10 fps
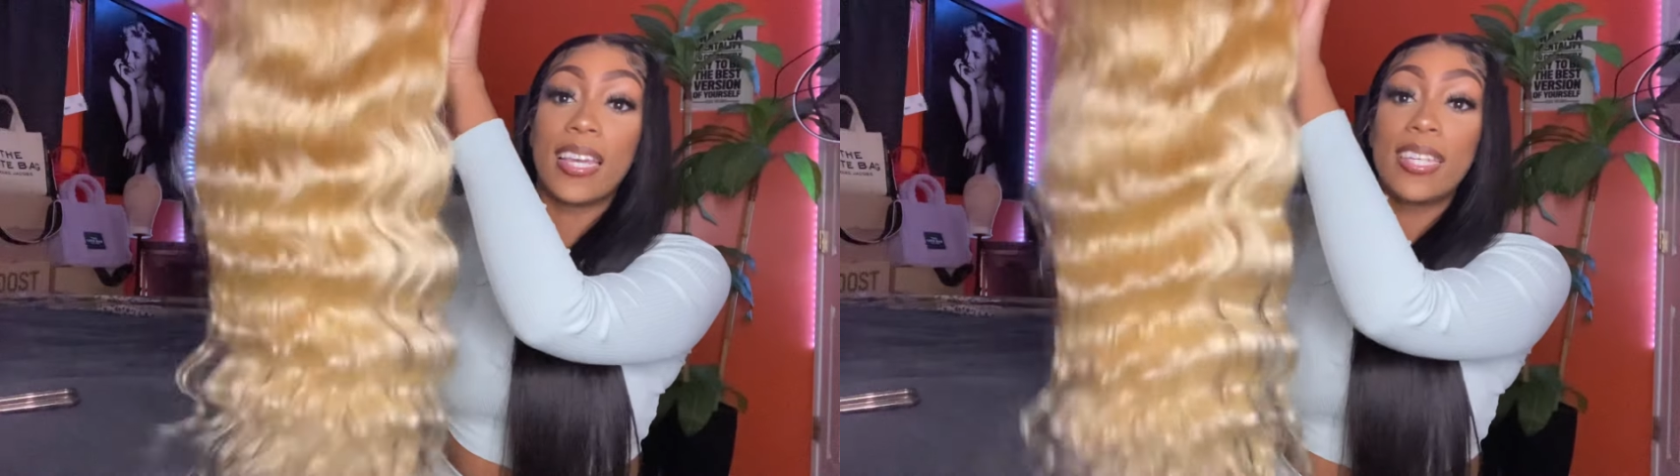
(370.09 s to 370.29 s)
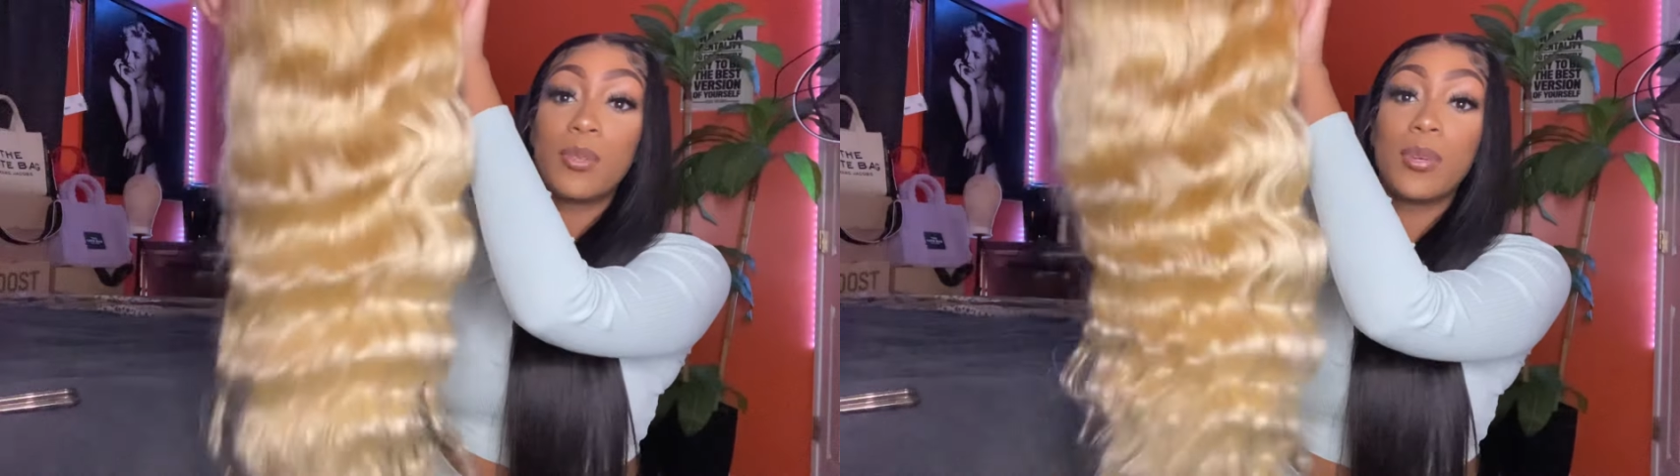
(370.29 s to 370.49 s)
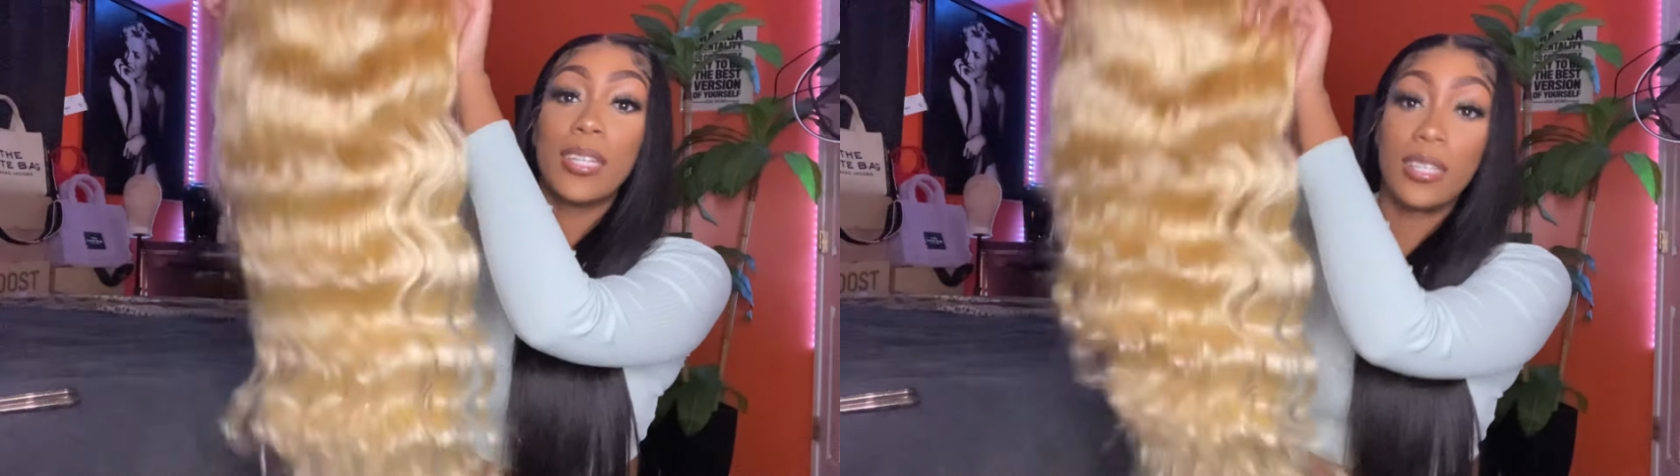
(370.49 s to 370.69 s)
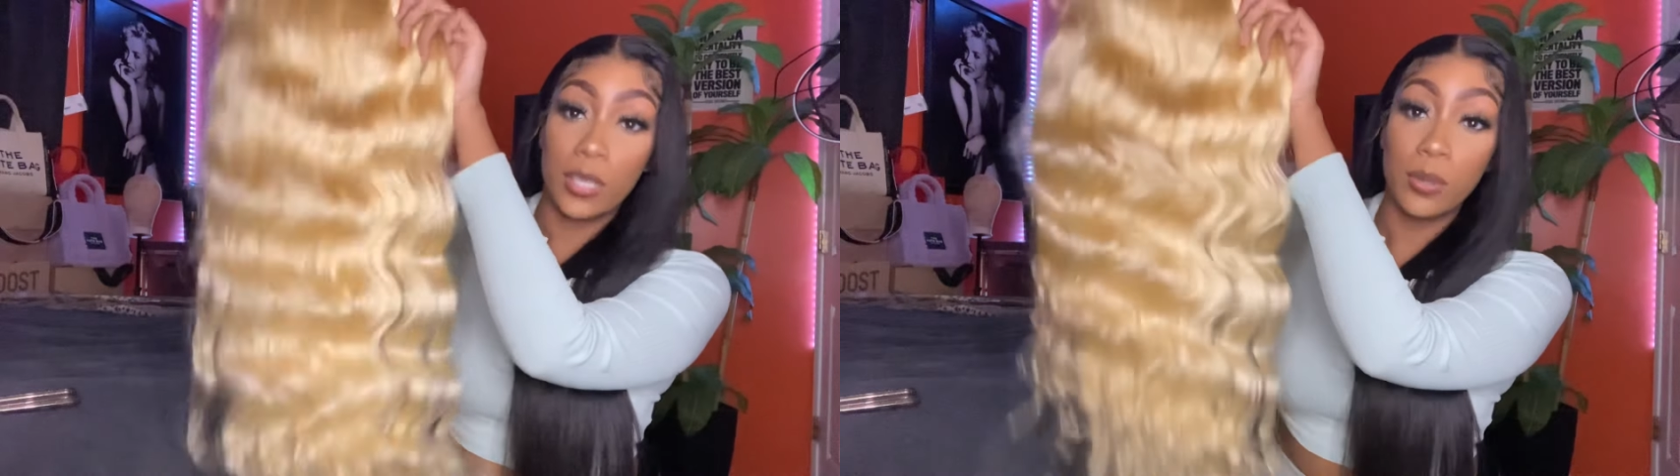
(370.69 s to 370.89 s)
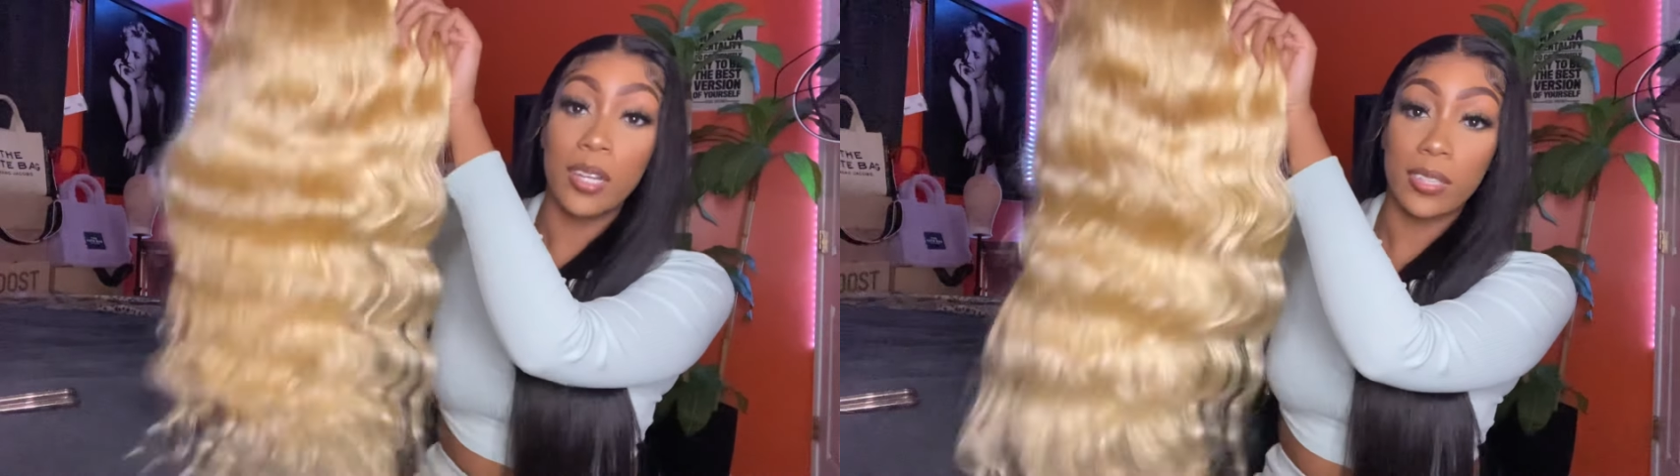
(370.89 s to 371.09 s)
It's really
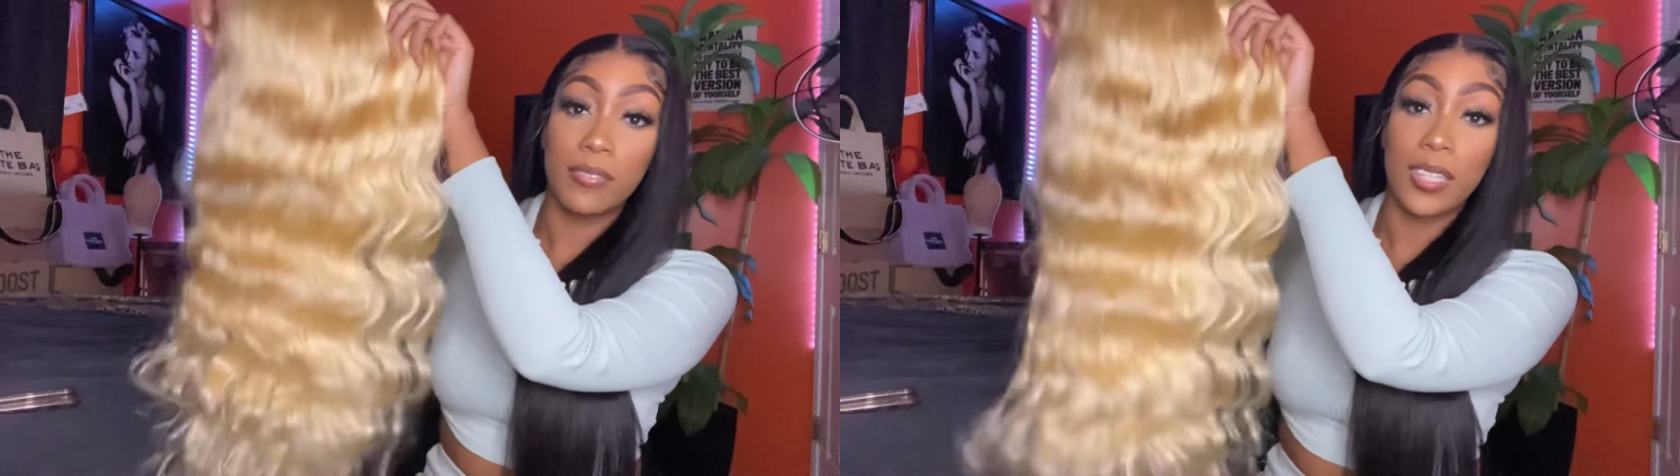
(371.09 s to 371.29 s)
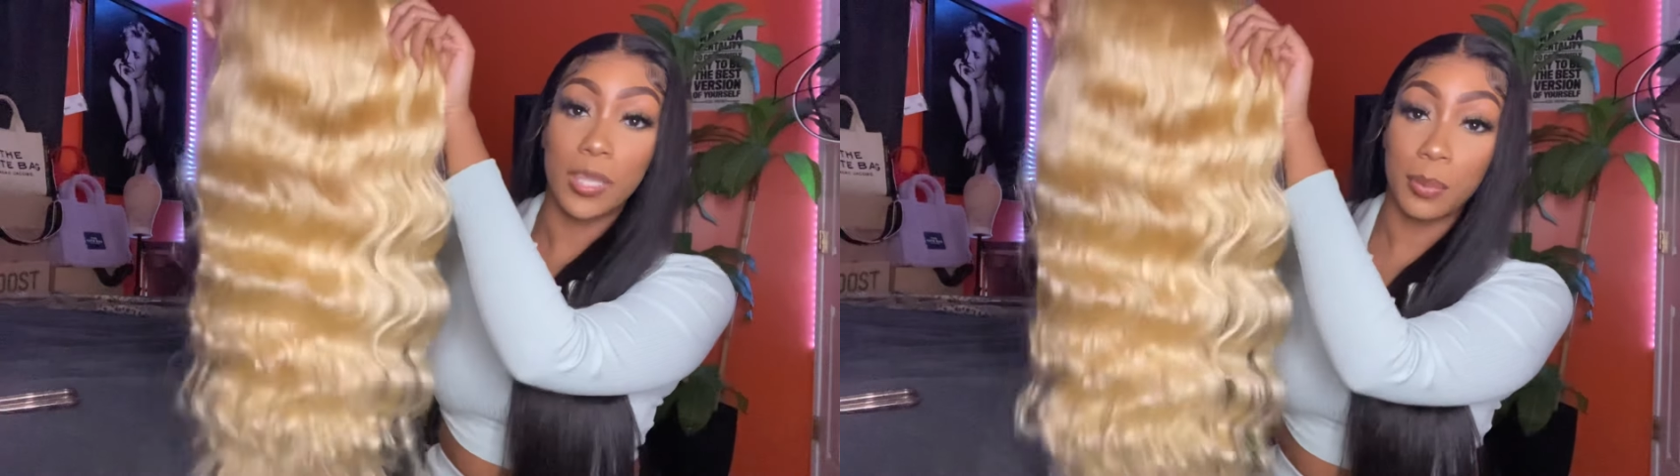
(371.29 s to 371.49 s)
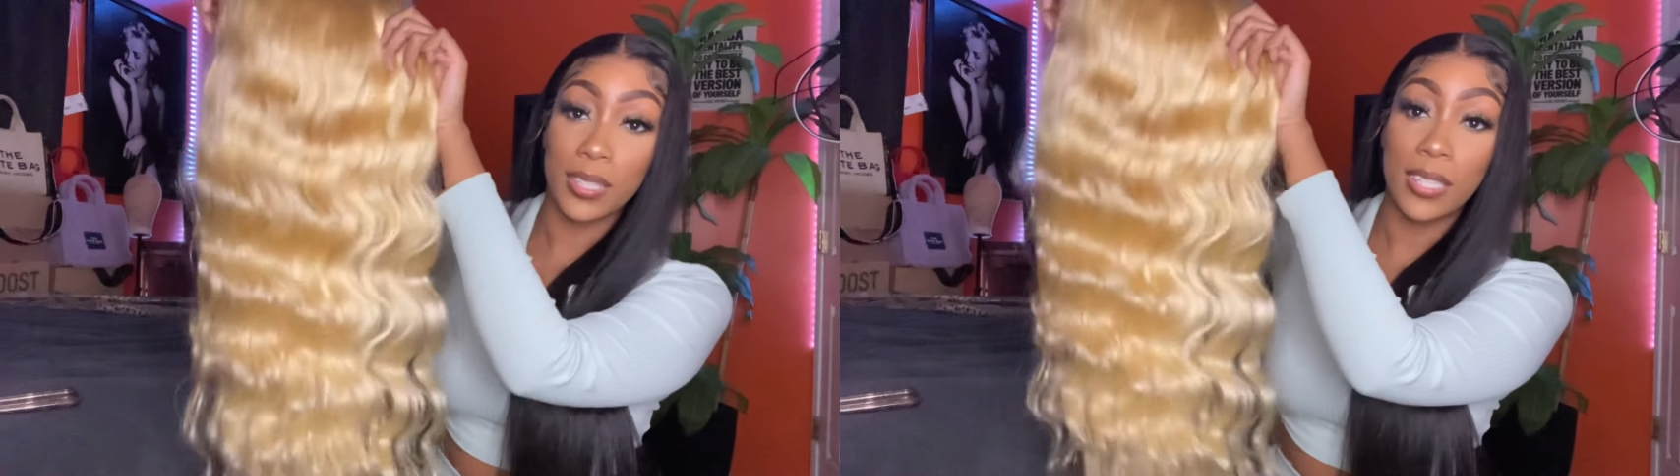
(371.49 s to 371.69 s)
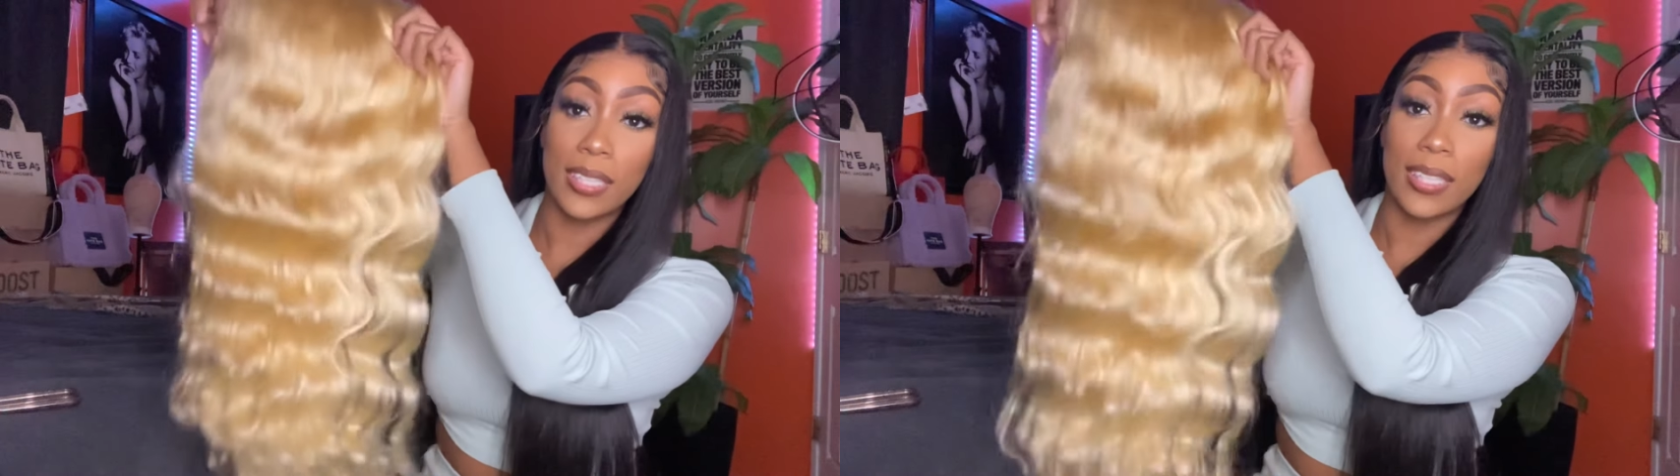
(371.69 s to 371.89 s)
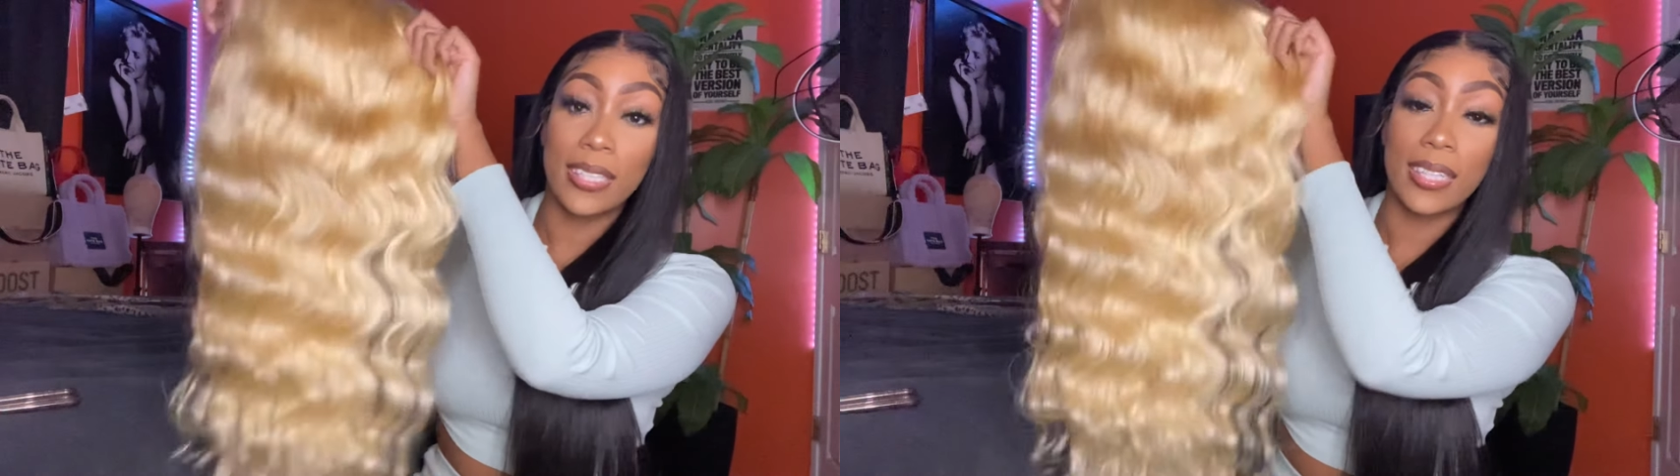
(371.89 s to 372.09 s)
250%
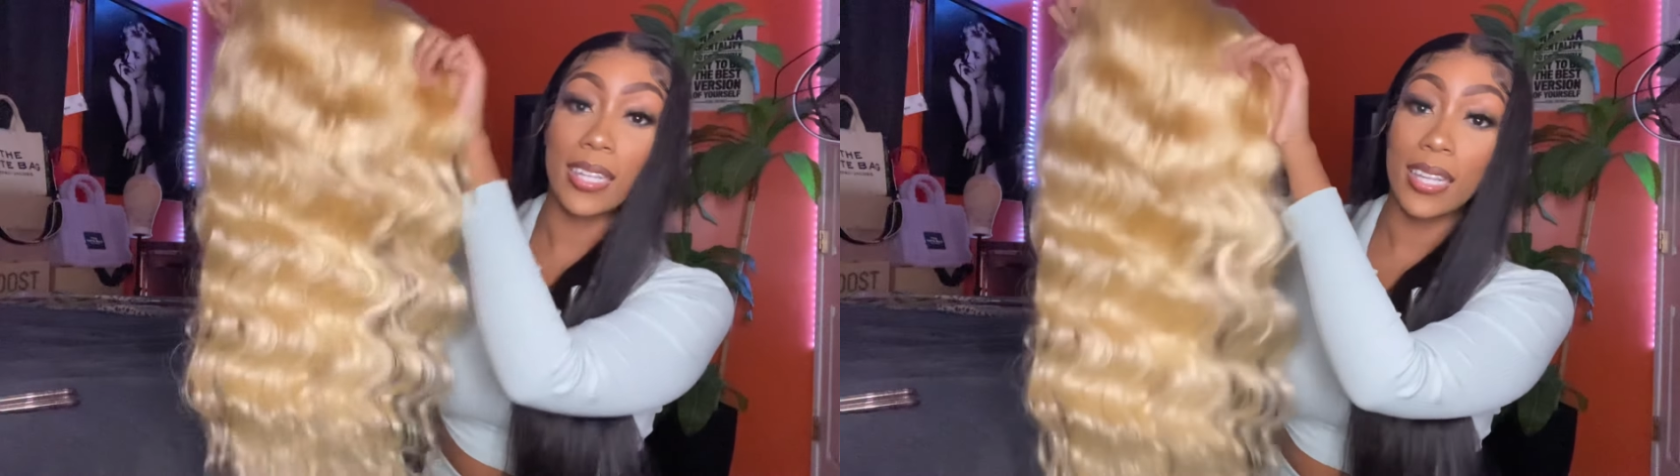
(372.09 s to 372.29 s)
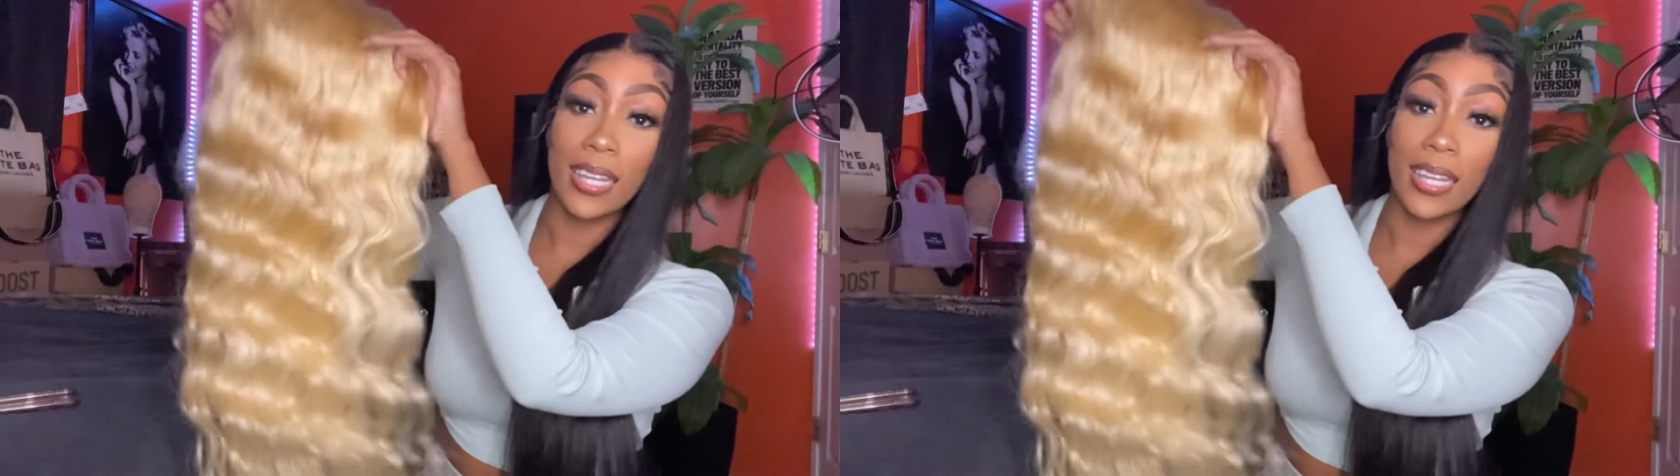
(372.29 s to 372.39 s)
density.